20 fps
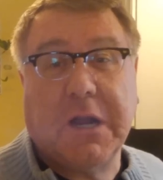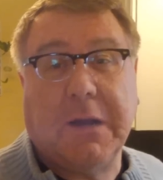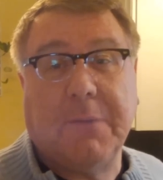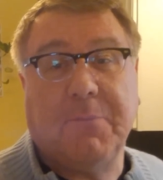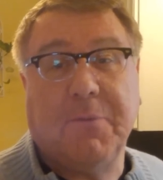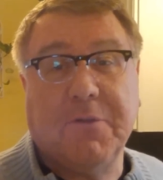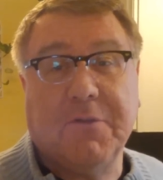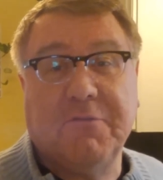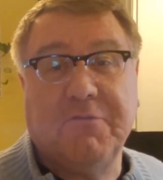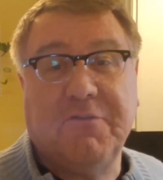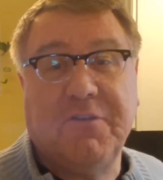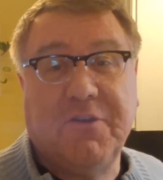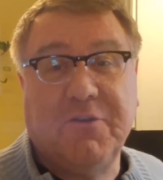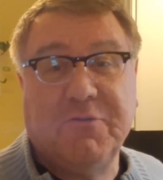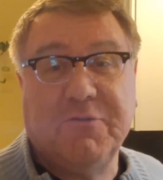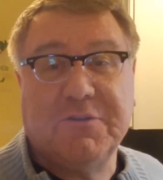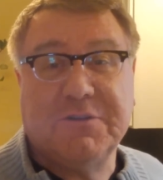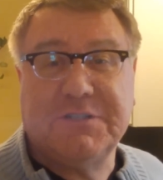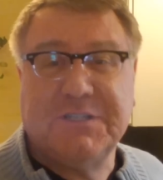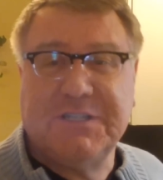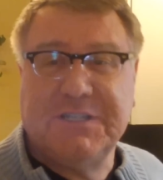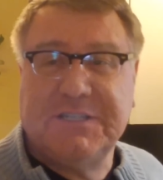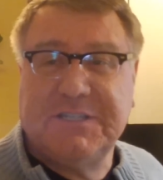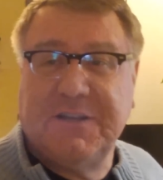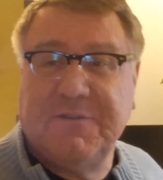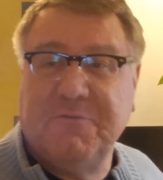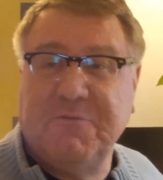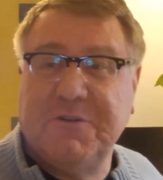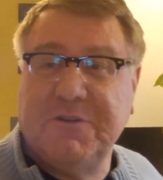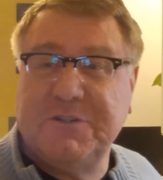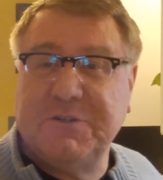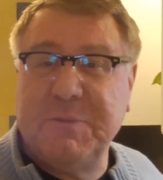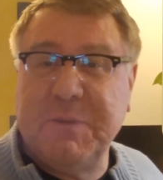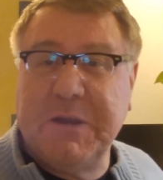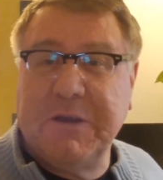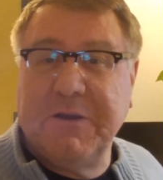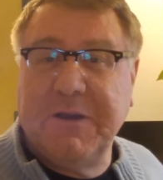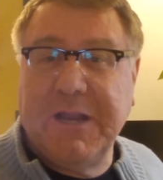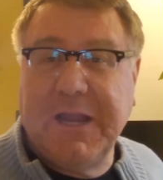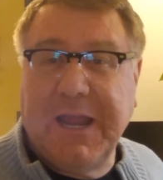a couple of viewers. They said, Where's
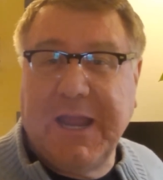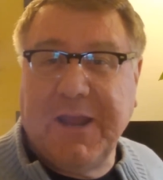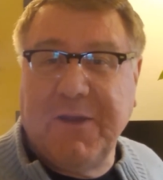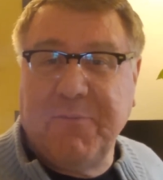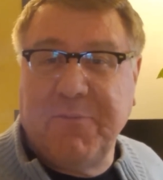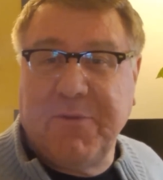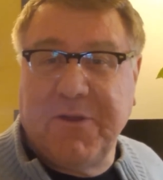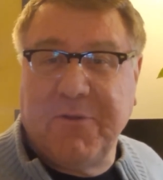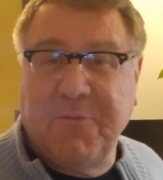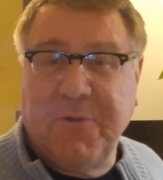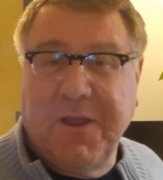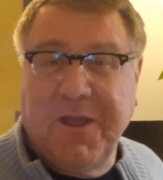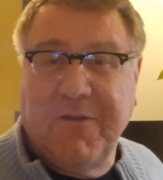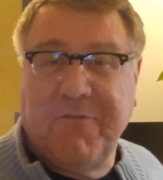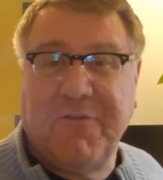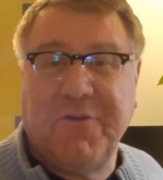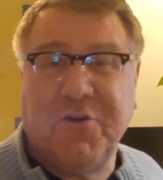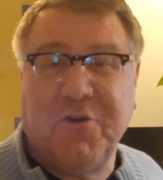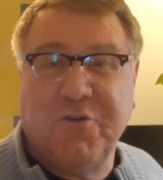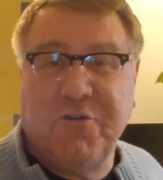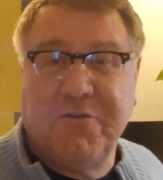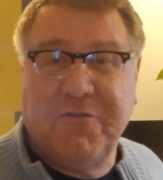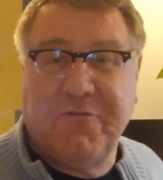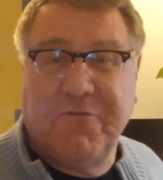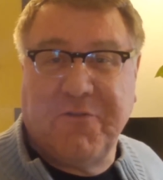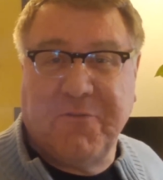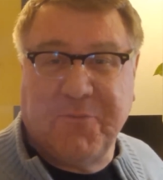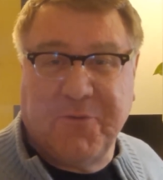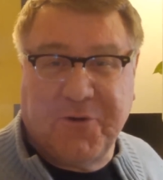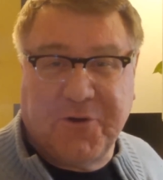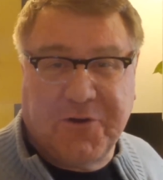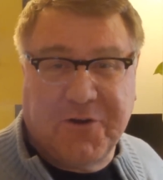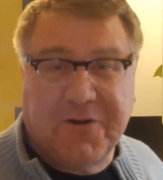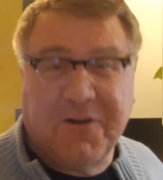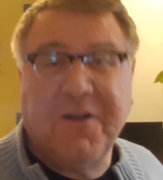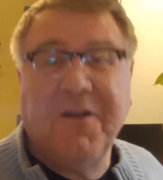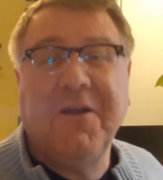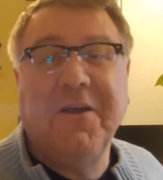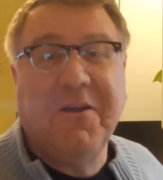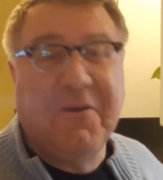Marianne been? We haven't heard from
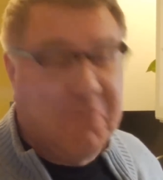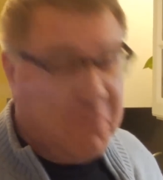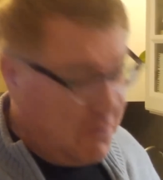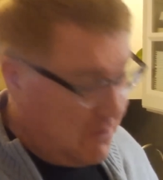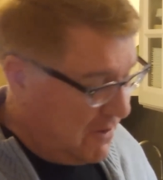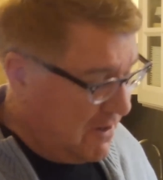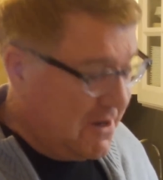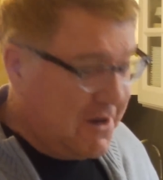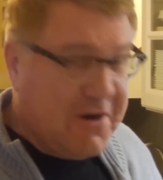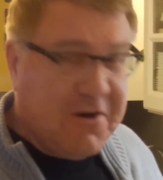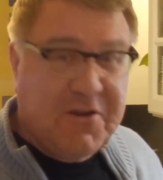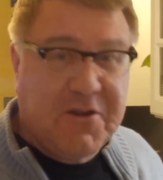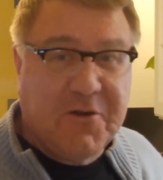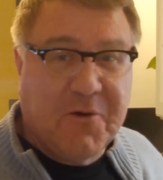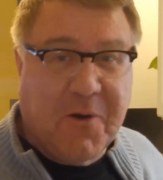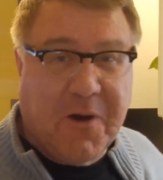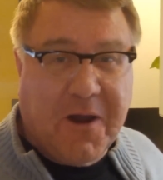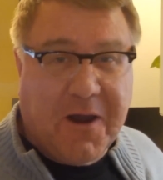her. Well, here you